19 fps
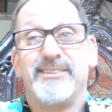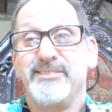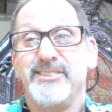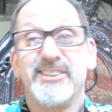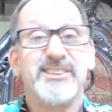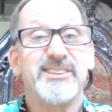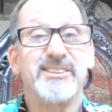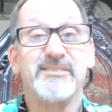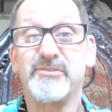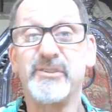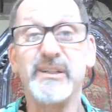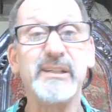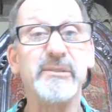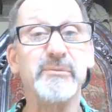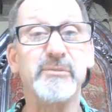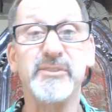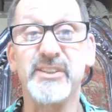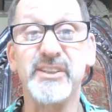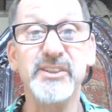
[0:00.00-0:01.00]
just a
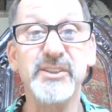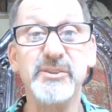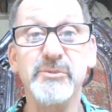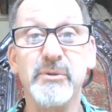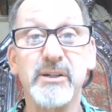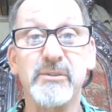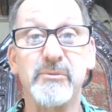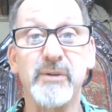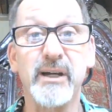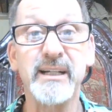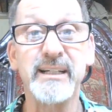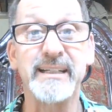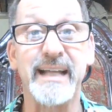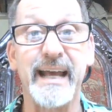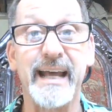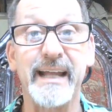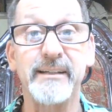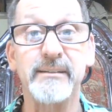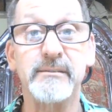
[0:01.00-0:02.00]
frequency you want to run it
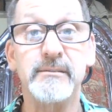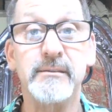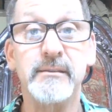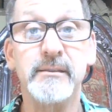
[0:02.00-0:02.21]
at,